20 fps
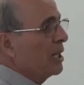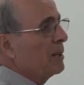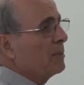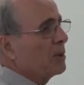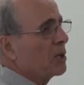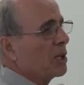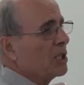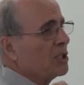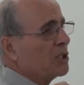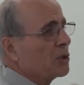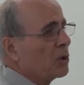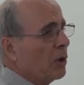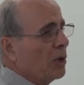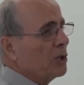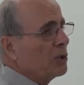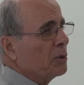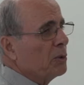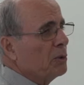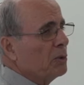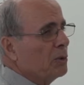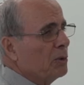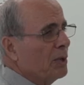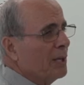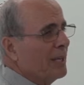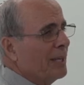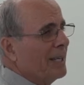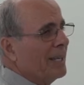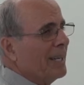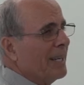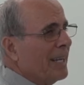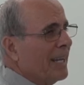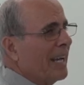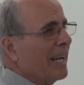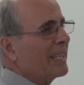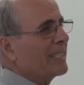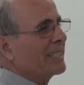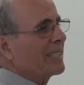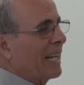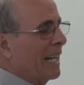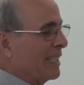there because it's going to
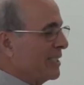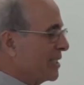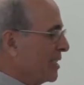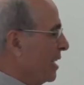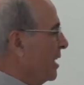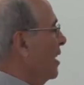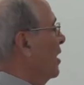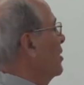cancel